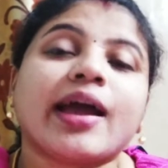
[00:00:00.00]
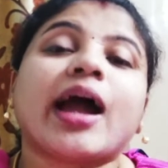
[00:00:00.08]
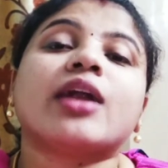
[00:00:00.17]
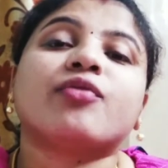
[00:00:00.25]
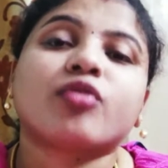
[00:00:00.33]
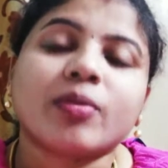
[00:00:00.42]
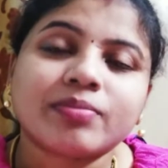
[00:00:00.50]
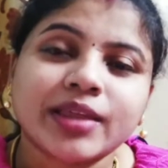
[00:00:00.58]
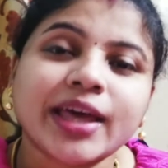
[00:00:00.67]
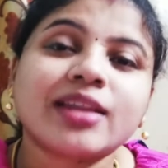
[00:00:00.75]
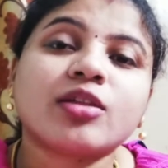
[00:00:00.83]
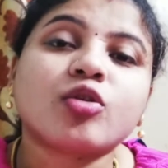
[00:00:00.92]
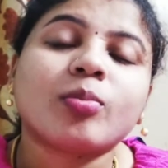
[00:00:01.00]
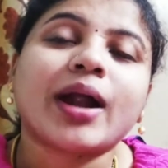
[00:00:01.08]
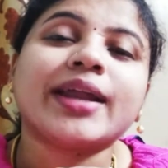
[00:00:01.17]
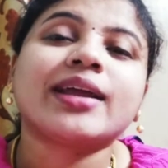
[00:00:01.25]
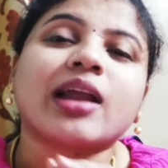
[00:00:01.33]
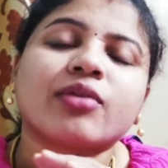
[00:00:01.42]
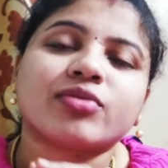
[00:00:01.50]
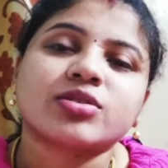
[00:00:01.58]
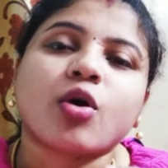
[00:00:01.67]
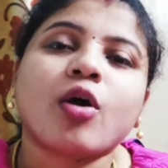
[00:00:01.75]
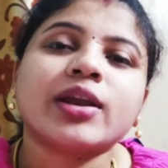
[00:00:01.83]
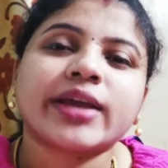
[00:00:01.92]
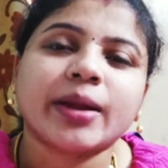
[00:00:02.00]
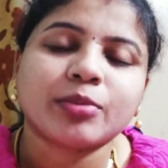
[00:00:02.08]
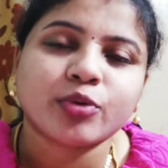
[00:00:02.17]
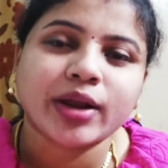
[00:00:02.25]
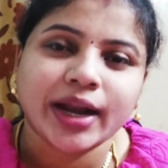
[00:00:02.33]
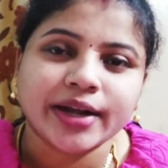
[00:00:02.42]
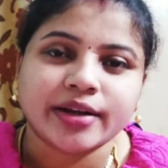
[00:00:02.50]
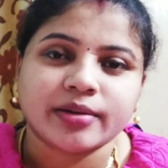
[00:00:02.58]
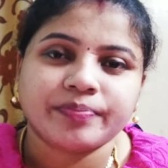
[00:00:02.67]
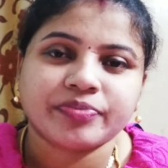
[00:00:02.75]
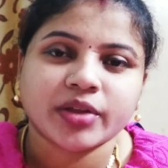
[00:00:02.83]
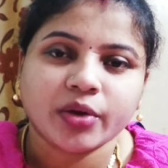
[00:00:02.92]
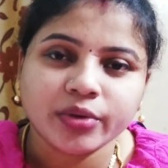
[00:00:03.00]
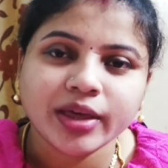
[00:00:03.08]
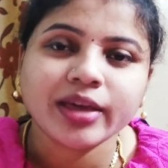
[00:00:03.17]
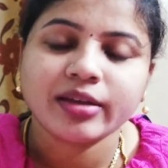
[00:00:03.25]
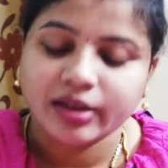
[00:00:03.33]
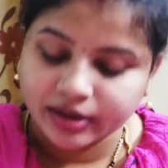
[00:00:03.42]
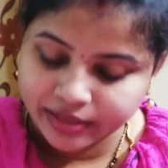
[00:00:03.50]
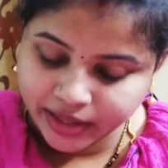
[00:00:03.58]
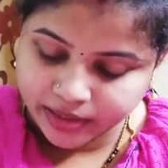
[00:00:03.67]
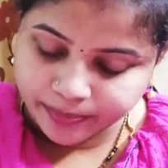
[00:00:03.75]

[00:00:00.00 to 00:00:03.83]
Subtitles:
and from there the nomadic life was all came to an end. Okay, then